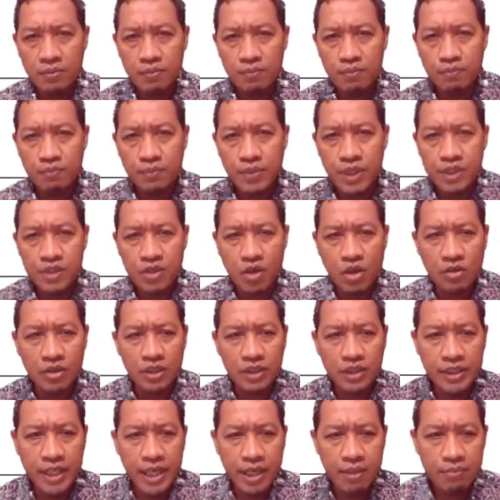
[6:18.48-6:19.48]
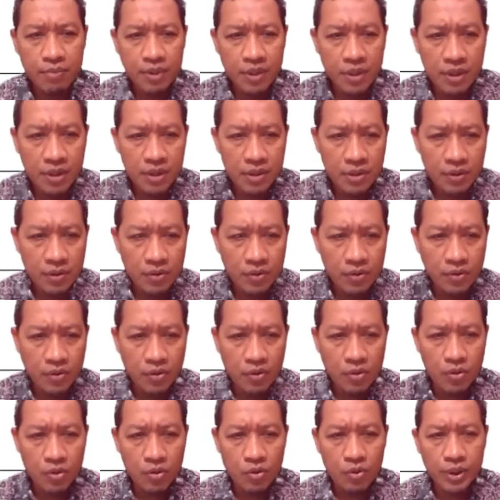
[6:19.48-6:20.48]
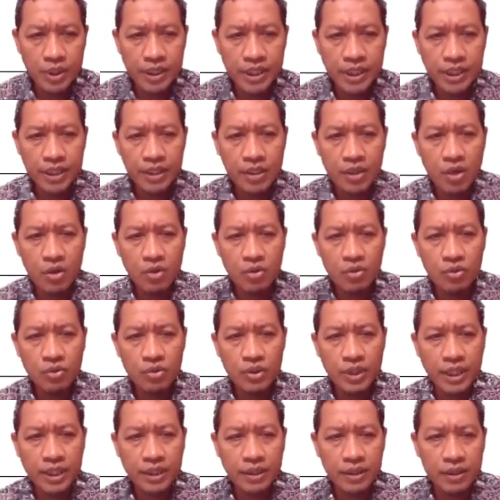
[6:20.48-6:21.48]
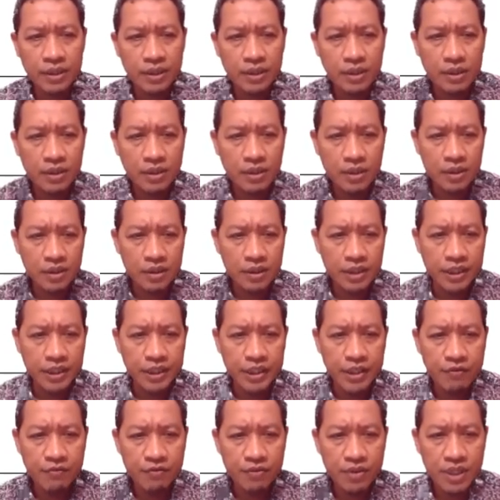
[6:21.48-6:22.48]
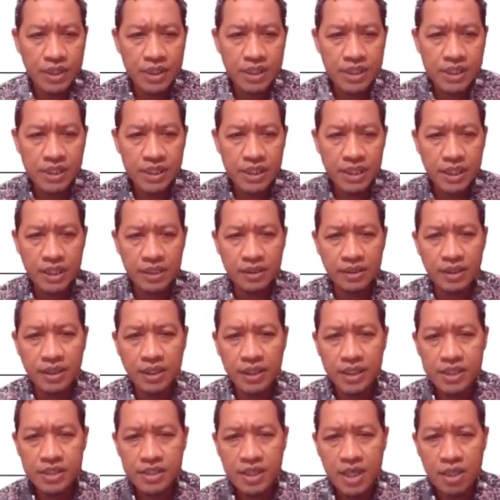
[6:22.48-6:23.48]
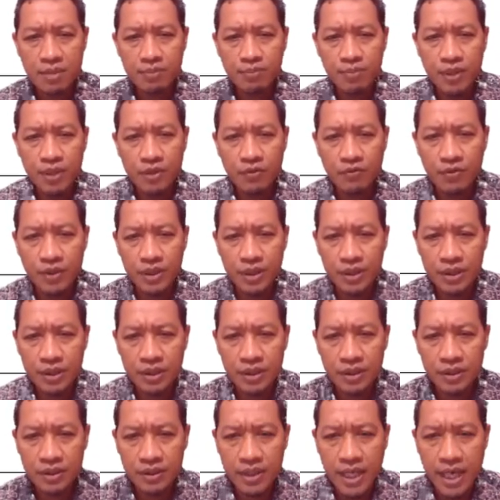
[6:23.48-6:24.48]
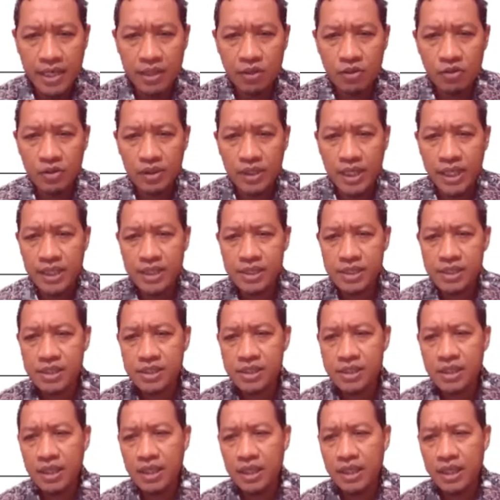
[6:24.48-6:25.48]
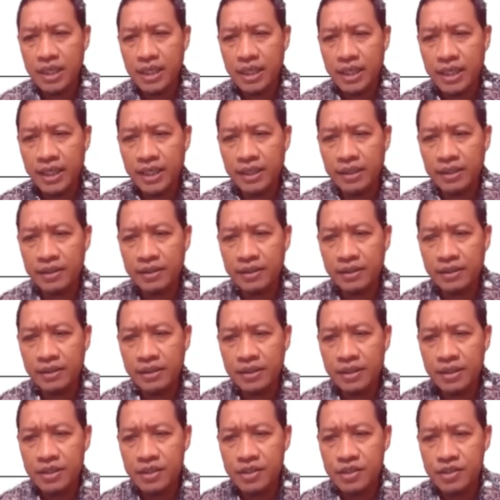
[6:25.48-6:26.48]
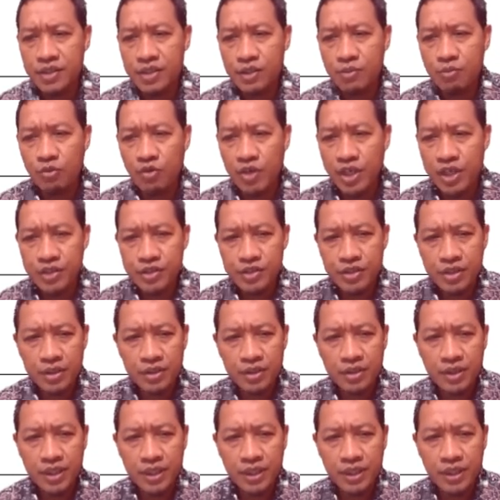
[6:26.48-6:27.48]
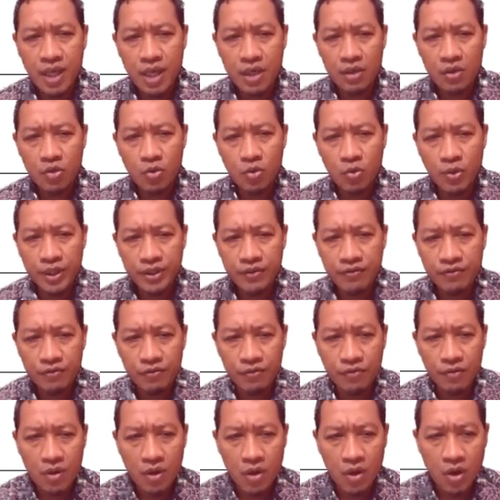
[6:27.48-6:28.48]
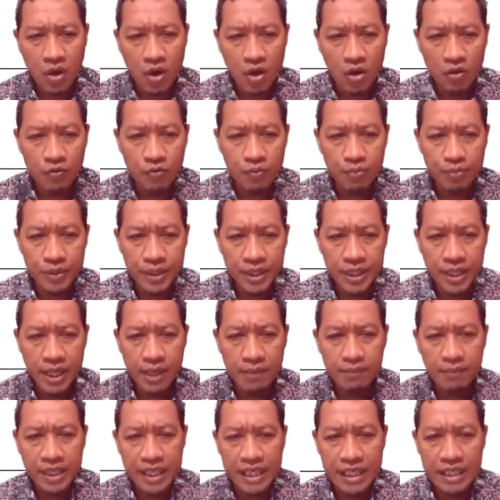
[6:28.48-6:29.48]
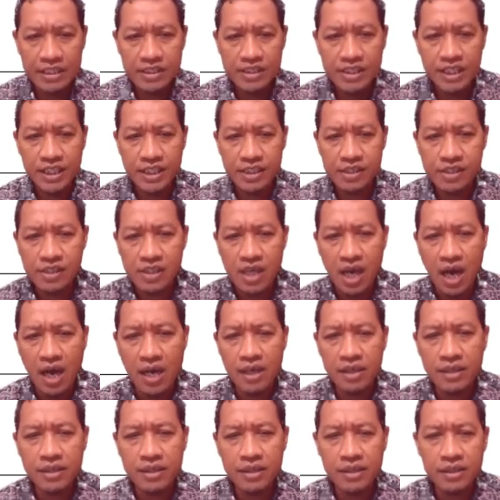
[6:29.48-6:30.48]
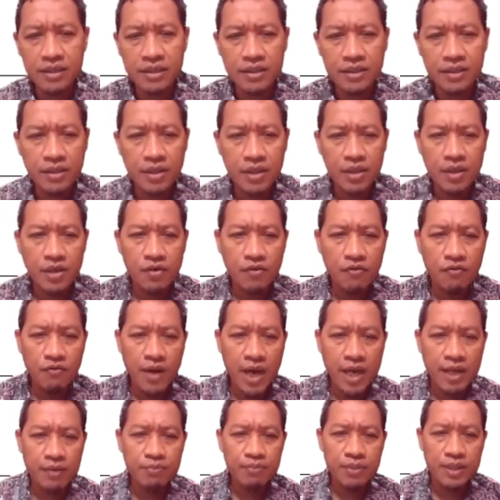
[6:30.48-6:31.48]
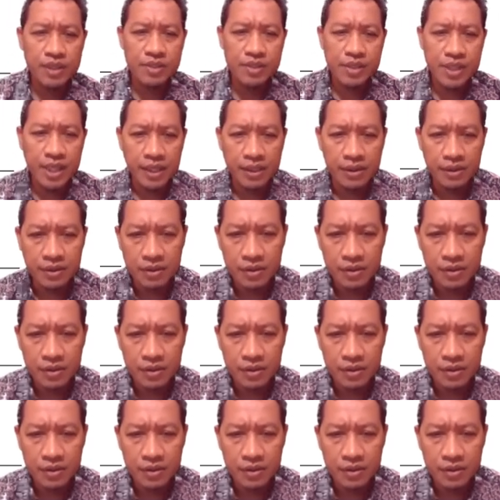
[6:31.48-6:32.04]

Based on the table, we can know that the difference in the result between dyno test and simulation Ricardo wave of BMH is under 5%.